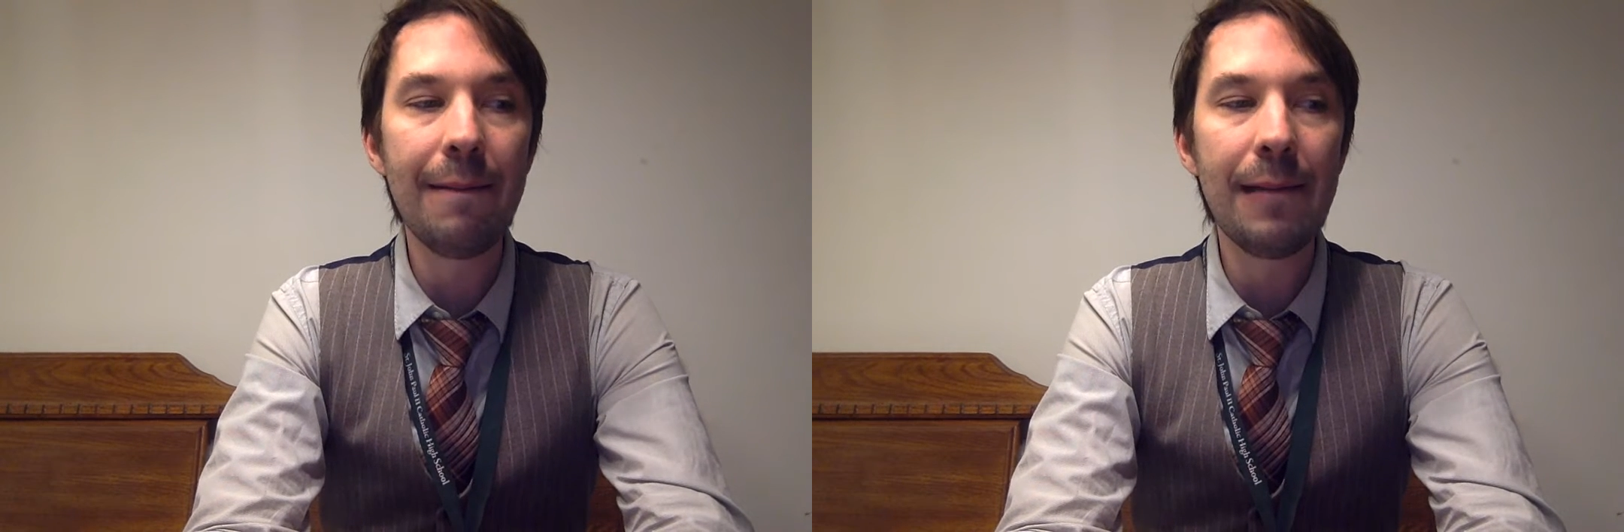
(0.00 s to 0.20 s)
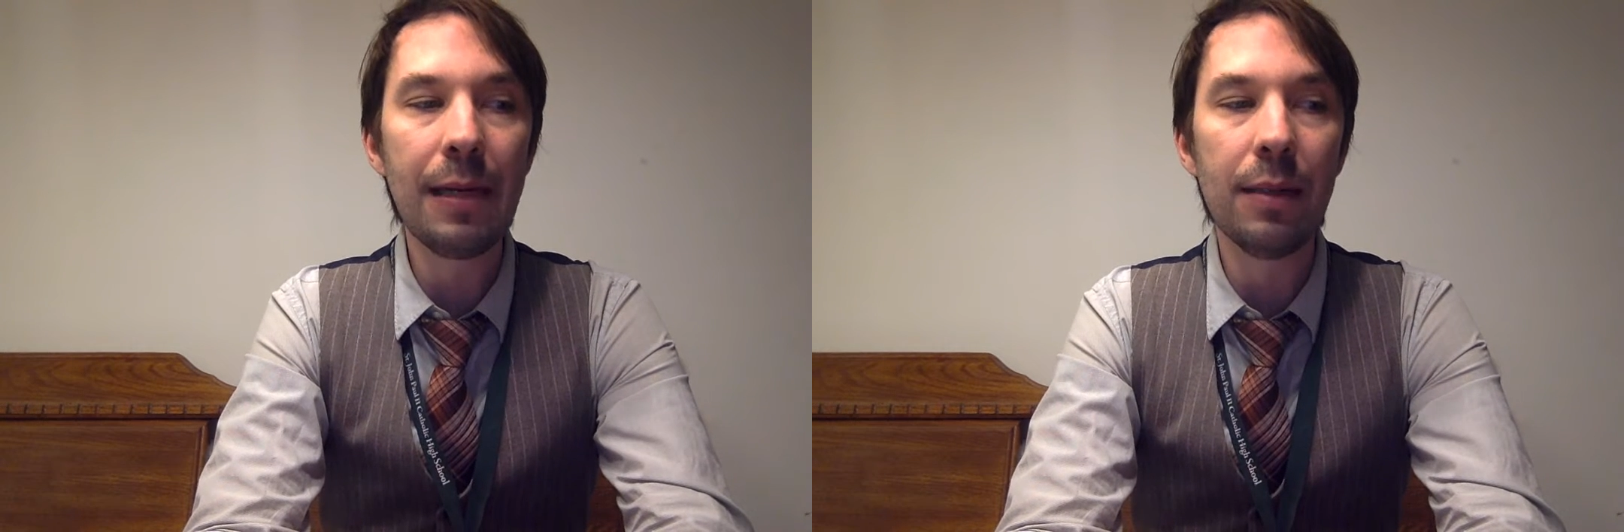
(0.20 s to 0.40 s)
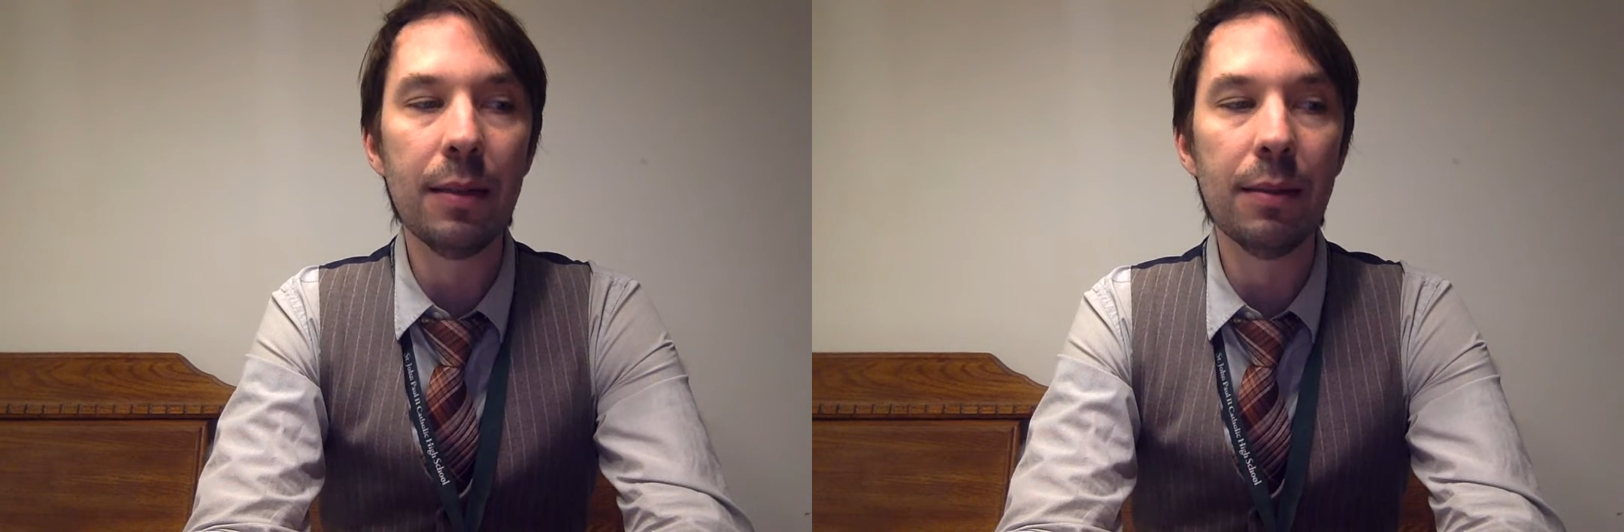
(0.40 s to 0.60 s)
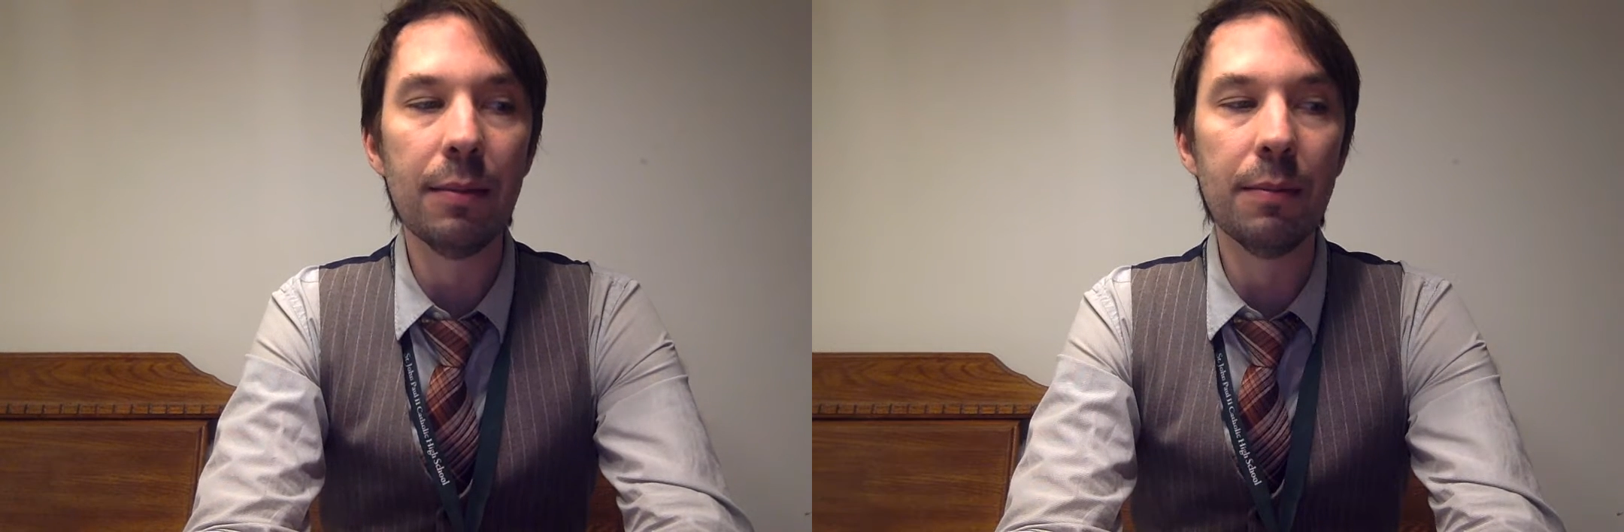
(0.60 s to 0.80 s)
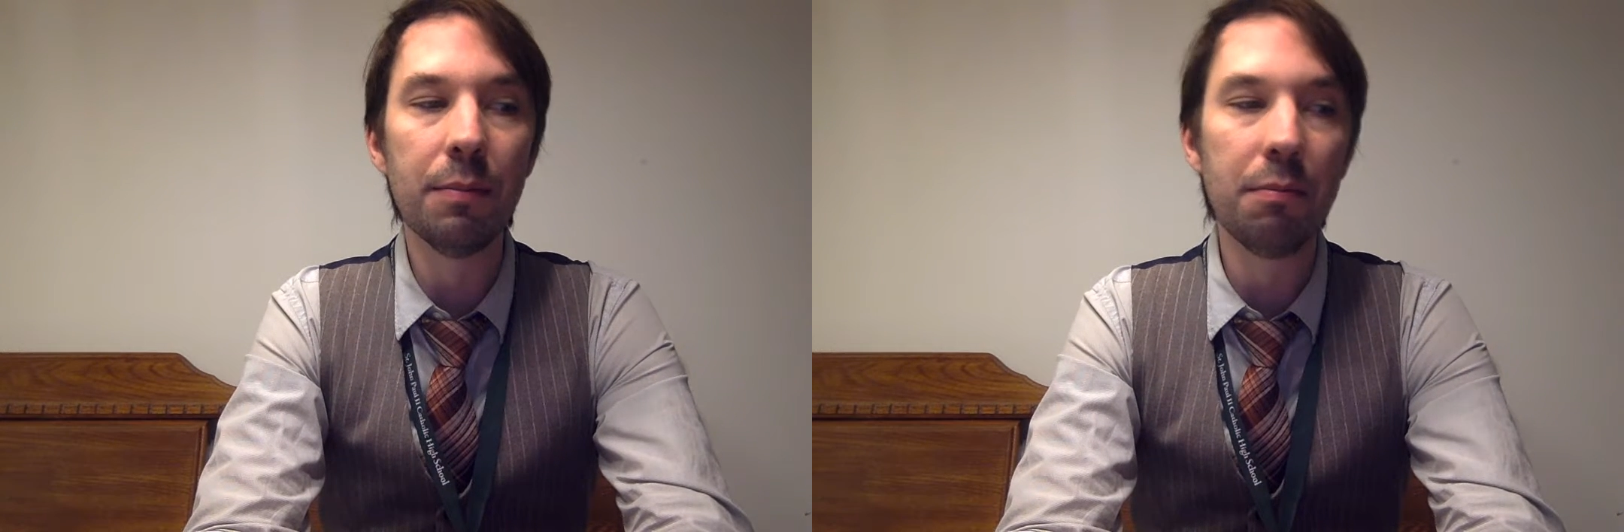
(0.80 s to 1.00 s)

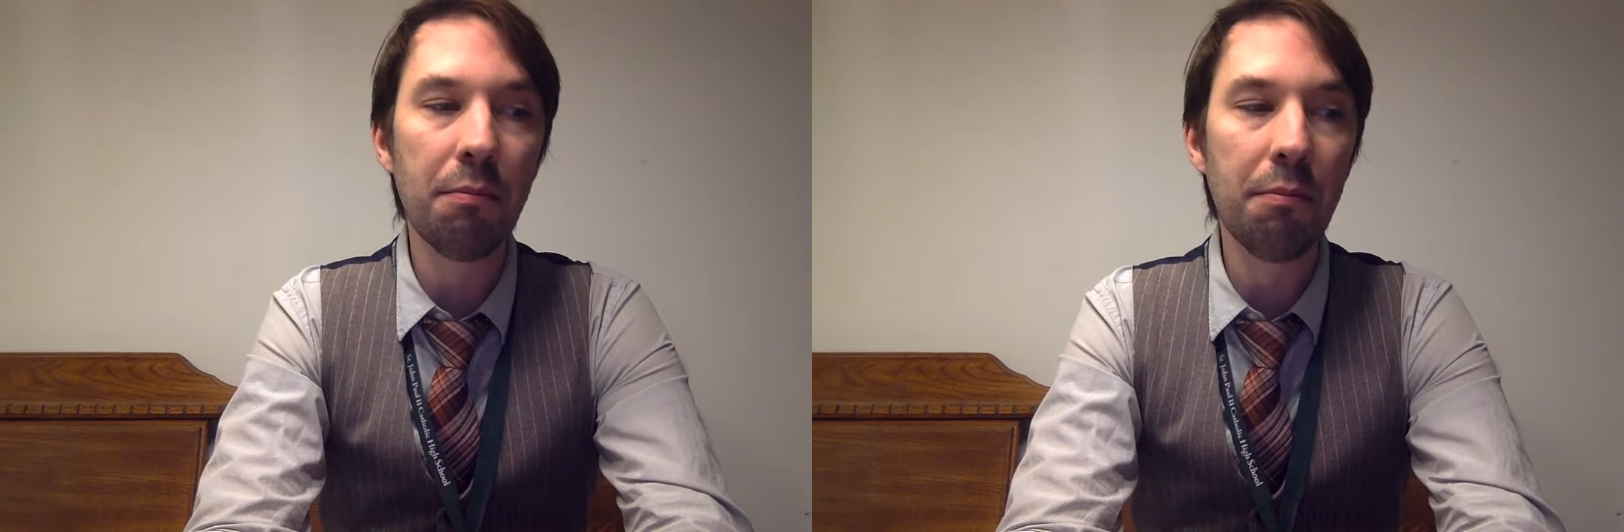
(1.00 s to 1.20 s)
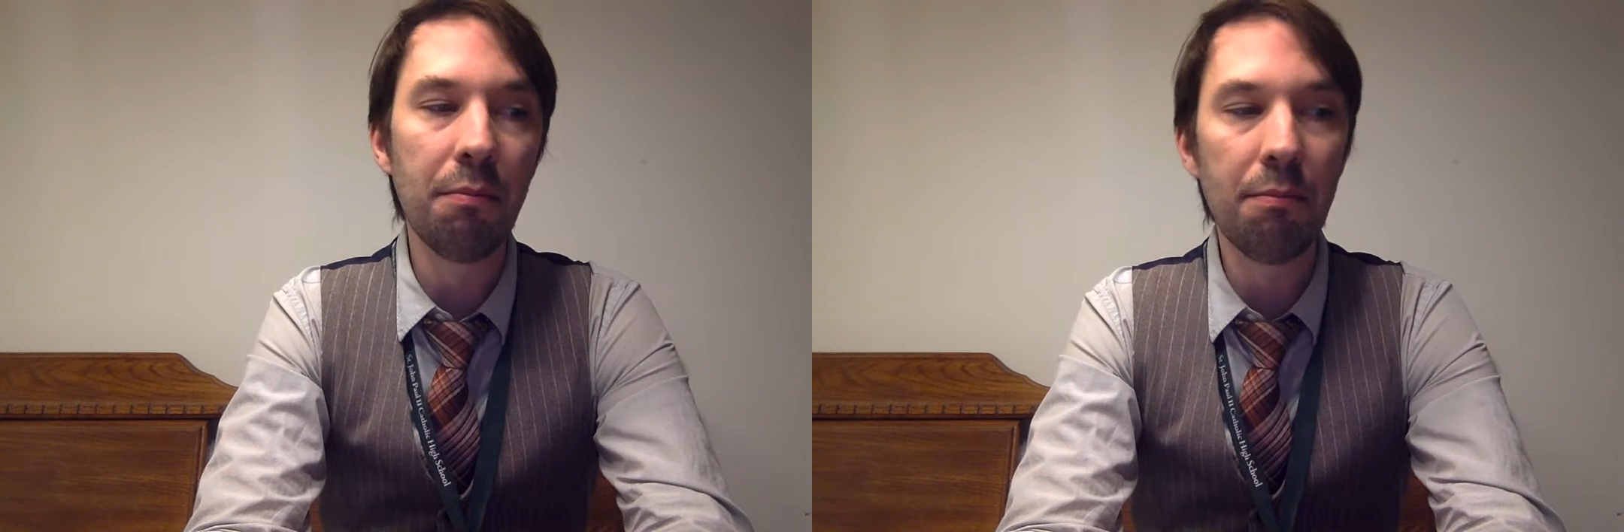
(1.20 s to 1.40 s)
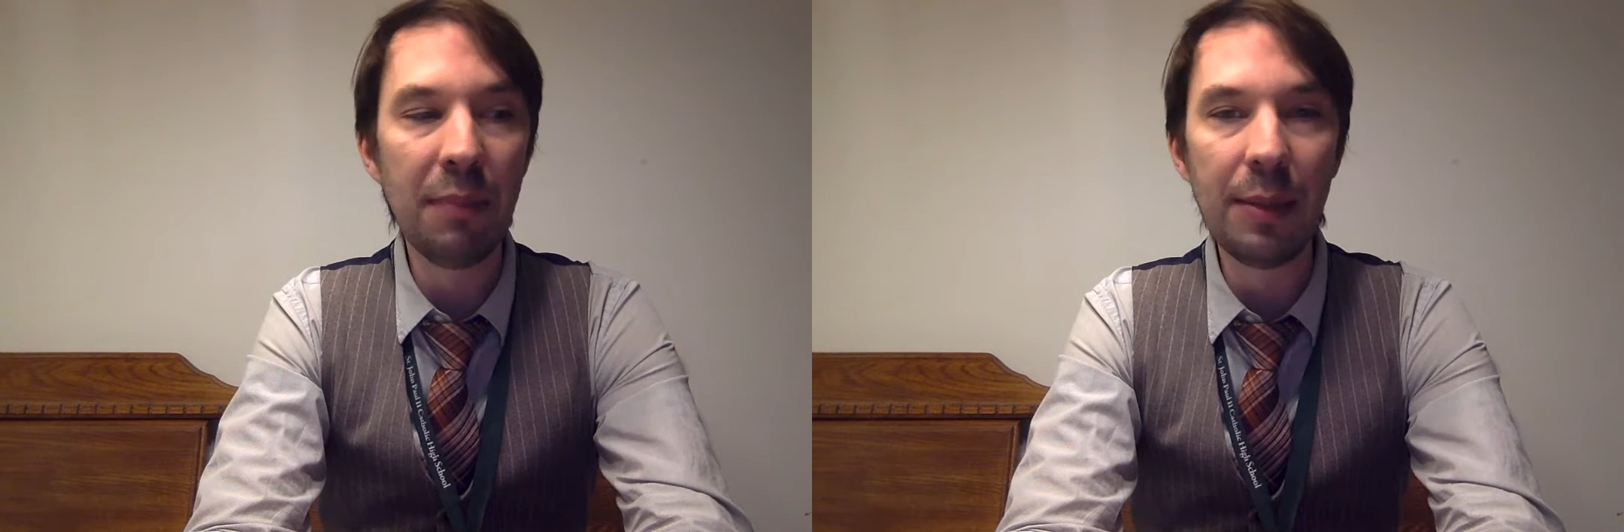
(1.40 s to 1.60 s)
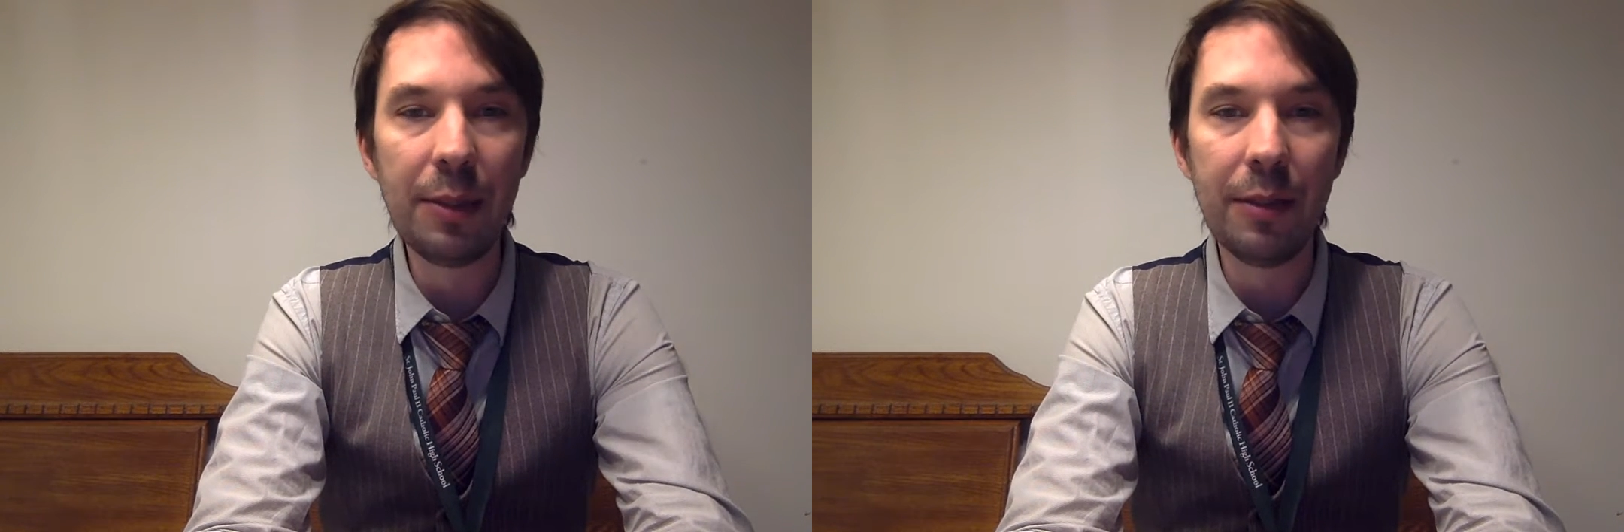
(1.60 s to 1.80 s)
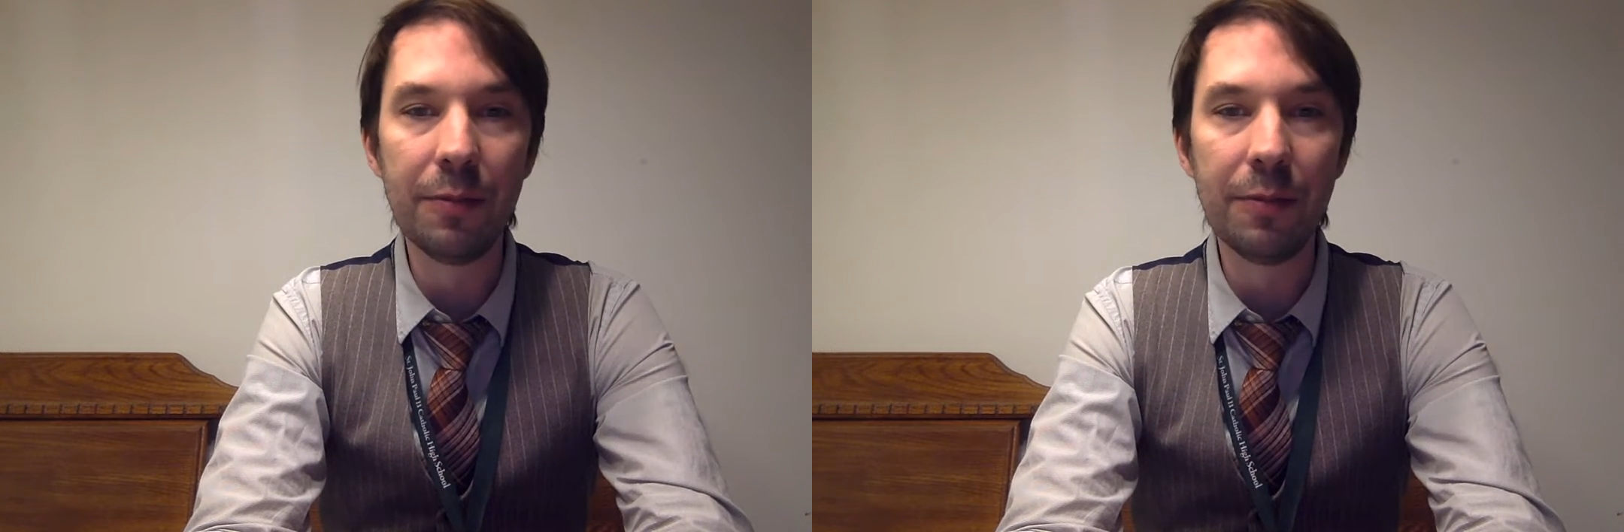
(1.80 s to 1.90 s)
maybe